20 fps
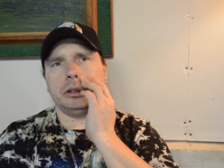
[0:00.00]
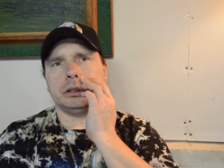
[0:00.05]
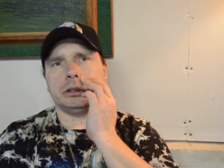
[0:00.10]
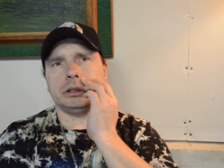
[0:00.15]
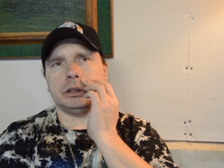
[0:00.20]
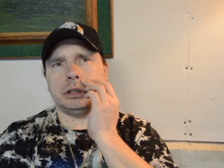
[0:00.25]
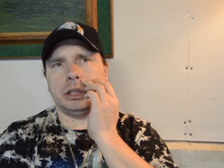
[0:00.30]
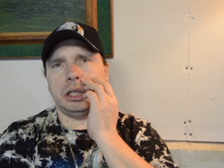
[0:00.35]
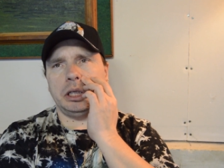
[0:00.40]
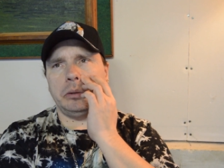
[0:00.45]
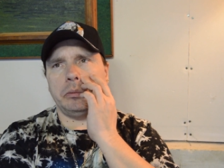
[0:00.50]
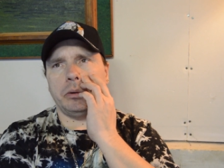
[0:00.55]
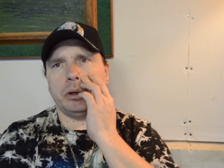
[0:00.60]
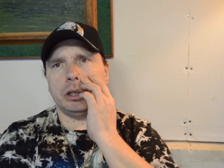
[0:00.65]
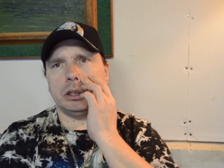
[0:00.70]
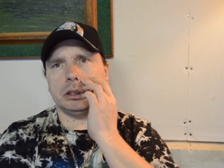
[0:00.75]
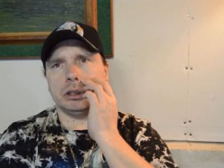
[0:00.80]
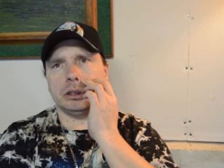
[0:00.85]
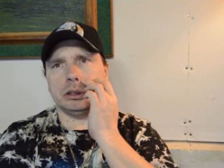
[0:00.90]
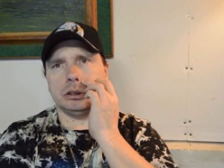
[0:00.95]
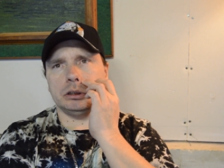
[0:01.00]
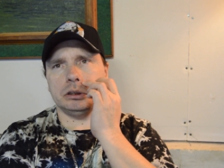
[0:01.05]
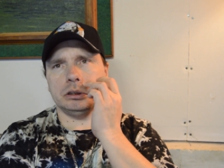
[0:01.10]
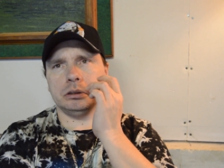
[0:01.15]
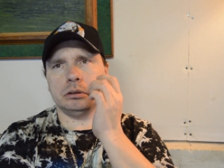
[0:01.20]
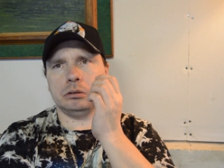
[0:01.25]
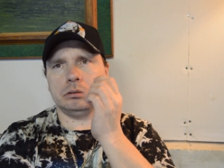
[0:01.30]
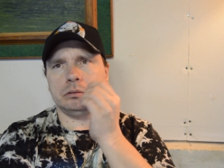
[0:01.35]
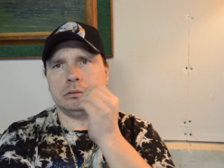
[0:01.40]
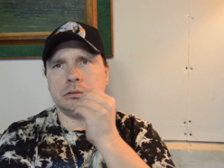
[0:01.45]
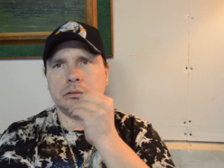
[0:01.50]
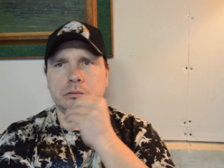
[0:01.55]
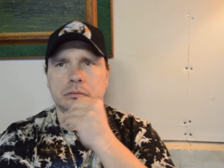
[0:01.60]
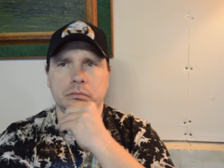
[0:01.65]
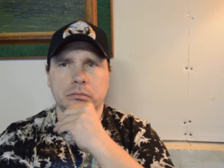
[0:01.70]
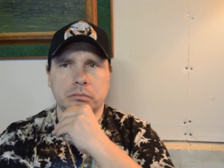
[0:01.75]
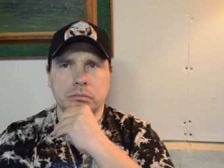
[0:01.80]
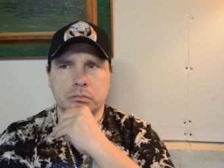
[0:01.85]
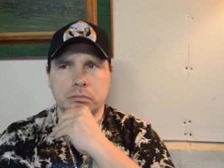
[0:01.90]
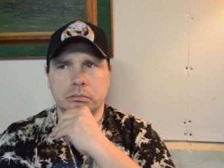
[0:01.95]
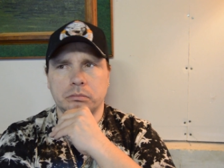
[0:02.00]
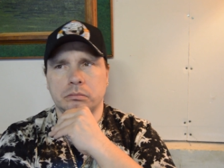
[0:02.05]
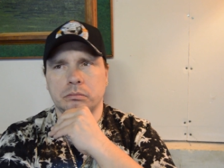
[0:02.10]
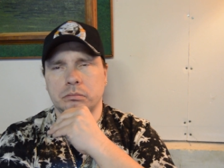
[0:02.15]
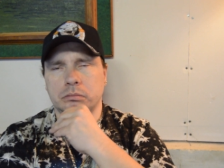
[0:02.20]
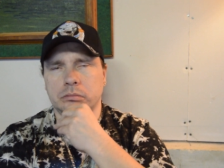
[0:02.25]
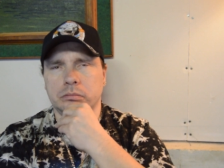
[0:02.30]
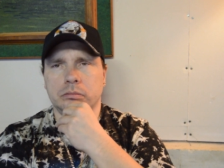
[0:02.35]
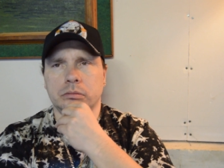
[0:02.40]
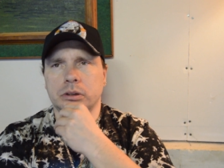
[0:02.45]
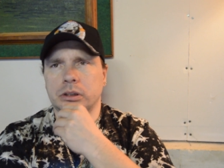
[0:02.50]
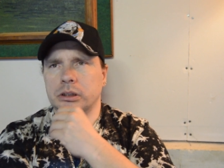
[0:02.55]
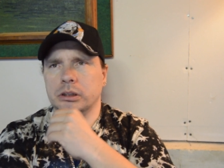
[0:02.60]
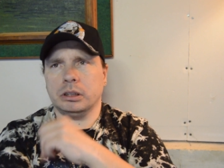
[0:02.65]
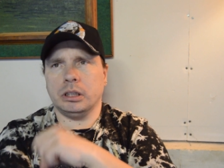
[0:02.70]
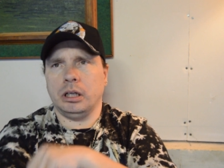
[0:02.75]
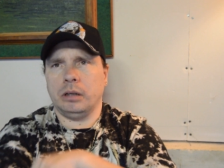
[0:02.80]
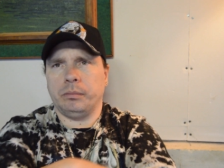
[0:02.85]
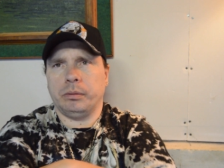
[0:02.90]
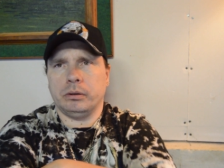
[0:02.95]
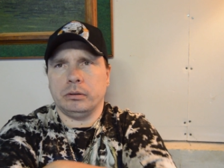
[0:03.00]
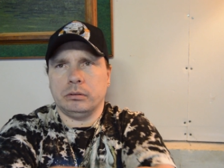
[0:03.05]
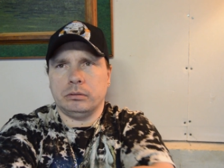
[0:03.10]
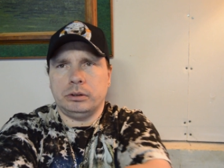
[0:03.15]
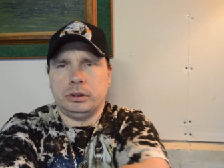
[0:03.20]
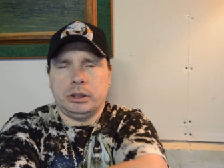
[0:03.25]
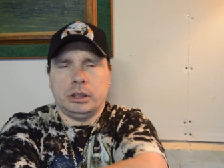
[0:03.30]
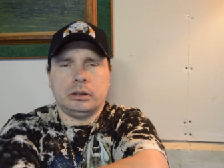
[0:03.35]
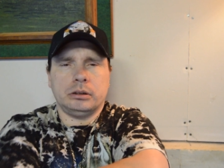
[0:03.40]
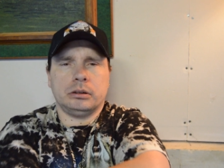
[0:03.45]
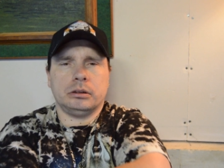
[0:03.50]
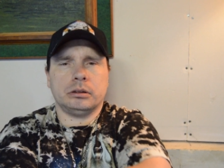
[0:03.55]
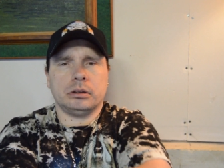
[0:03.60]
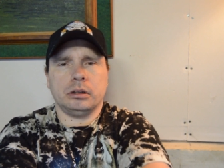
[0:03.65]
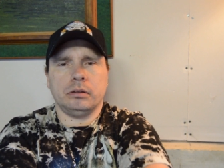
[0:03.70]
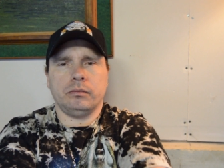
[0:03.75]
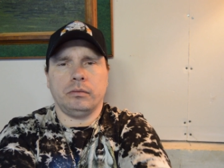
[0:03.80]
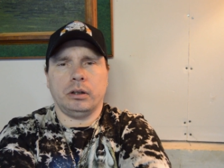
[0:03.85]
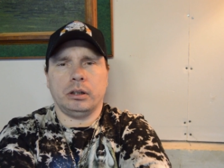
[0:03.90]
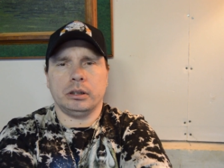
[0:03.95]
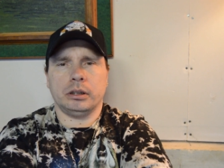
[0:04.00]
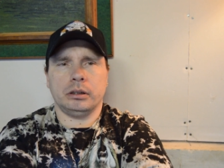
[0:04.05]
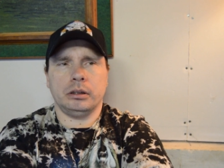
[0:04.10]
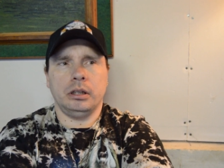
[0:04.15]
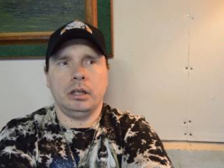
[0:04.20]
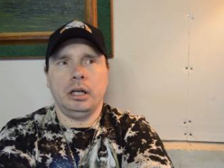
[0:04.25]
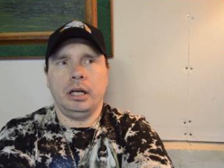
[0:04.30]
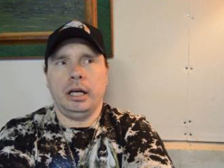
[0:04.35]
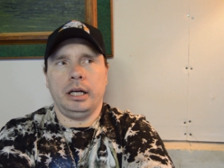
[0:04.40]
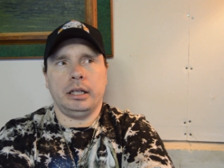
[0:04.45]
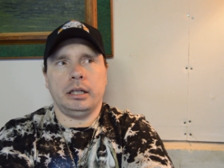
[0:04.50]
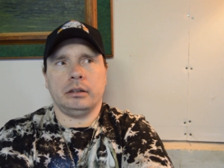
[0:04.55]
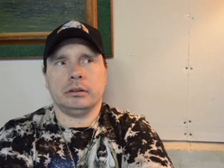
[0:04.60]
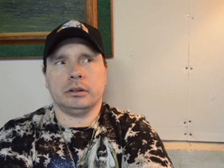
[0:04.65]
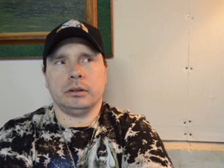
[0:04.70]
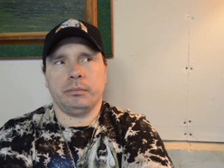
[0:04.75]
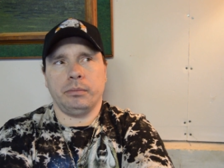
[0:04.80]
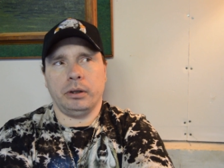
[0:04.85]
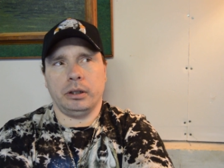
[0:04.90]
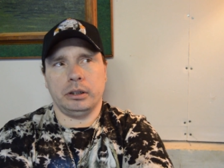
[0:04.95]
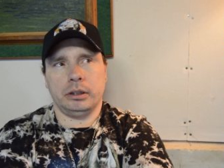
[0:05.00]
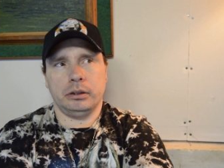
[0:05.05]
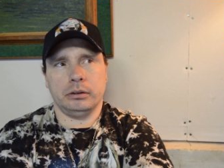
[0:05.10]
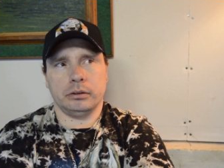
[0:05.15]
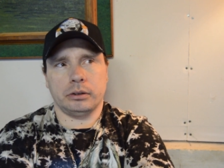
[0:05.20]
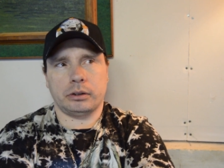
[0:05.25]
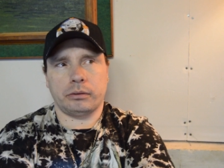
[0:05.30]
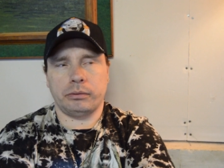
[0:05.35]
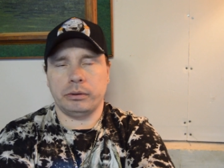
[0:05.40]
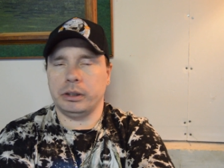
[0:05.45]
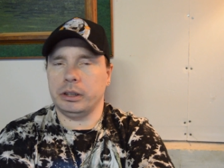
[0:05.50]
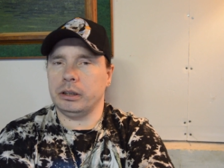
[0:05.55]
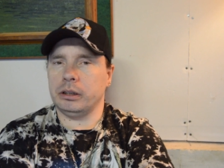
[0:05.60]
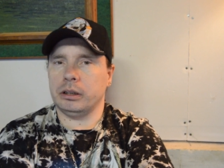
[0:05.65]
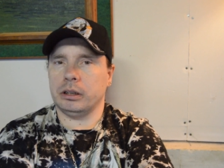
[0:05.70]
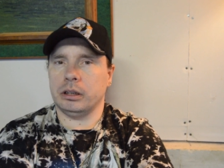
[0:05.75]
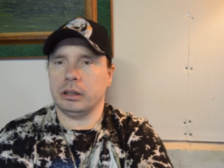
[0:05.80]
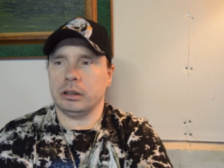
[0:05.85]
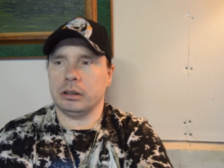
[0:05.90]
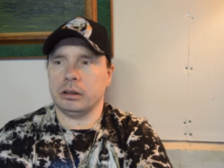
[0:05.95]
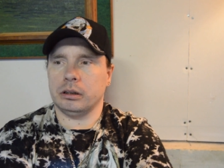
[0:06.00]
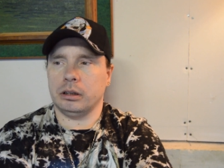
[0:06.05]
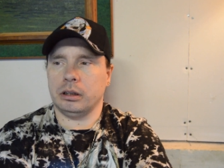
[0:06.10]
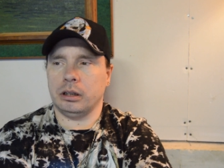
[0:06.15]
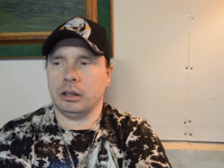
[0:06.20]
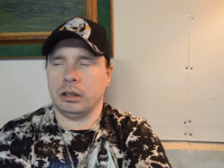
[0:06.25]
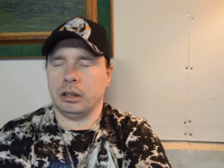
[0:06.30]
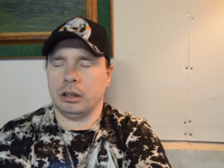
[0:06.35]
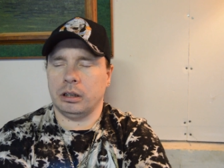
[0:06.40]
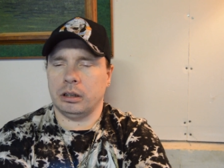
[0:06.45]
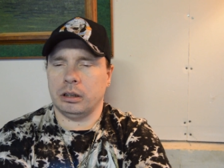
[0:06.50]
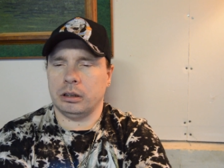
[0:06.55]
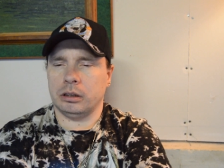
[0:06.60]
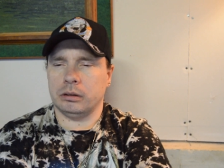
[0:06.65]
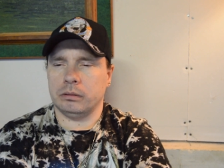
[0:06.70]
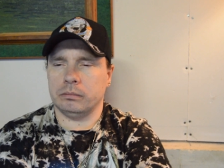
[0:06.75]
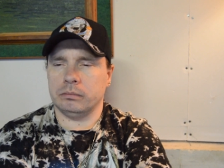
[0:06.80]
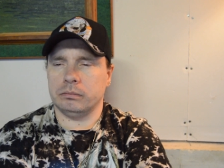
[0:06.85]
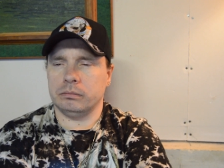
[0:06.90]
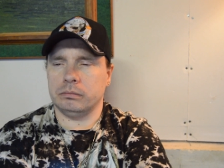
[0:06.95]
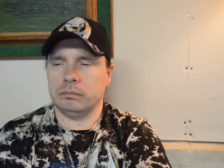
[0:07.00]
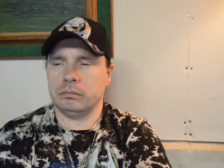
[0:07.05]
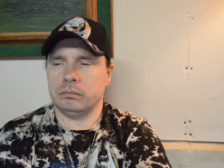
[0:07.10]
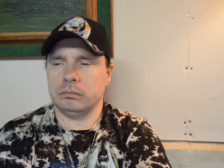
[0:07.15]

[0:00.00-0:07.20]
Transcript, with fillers: of city water, just a couple of jugs of water, and I also brought you know three um,